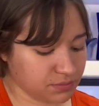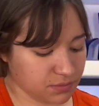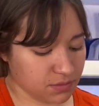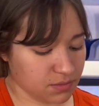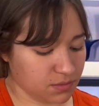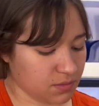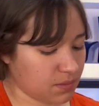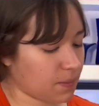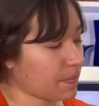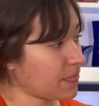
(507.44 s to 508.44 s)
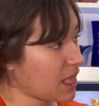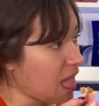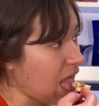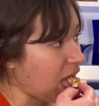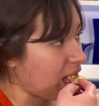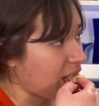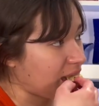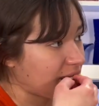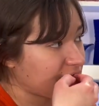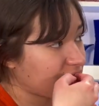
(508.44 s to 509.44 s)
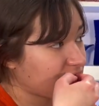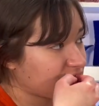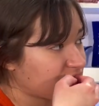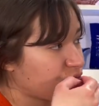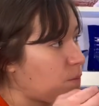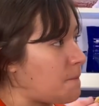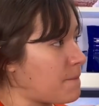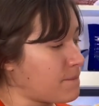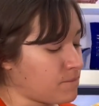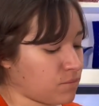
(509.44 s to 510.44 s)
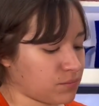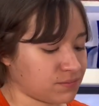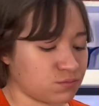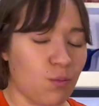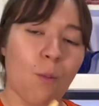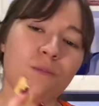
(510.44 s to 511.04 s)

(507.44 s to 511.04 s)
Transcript: The person shown says nothing.